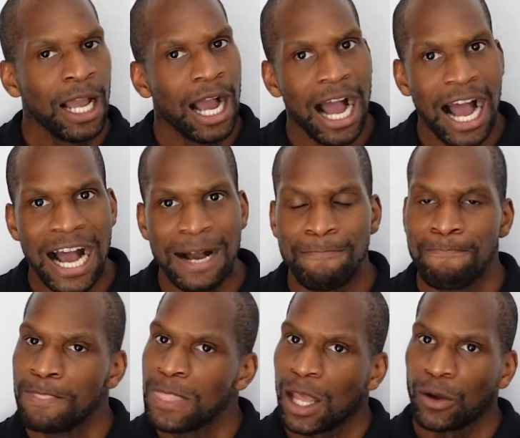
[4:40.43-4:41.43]

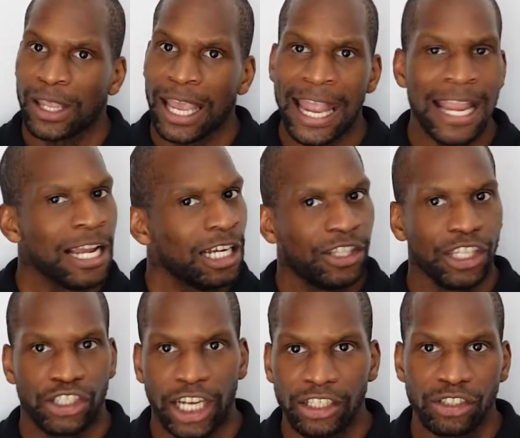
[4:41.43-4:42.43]
their
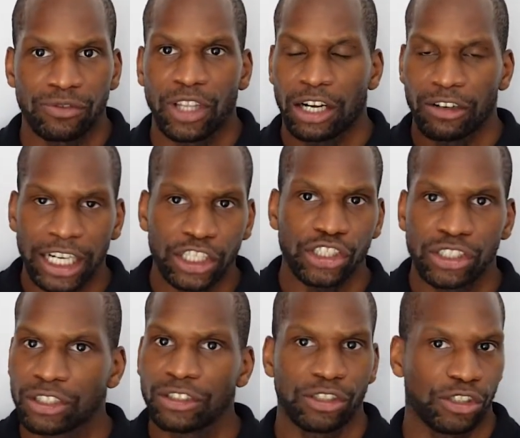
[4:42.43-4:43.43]
change of
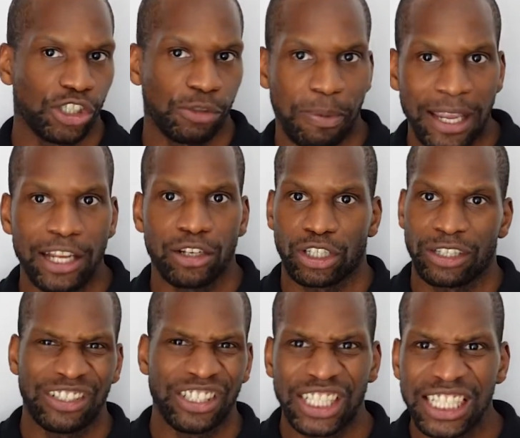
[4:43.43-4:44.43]
direction, speed, or their
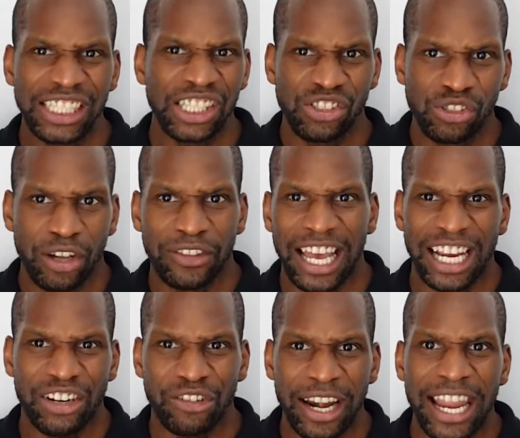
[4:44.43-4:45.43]
agility is not that
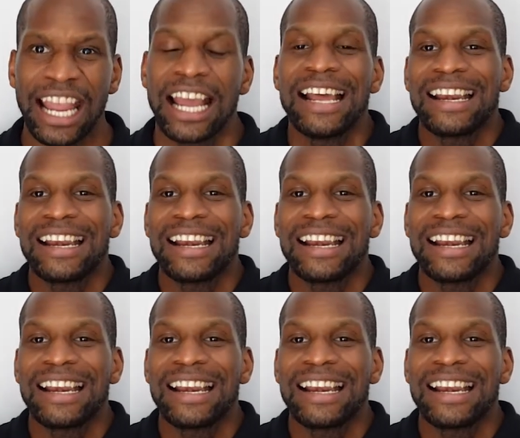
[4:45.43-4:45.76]
great.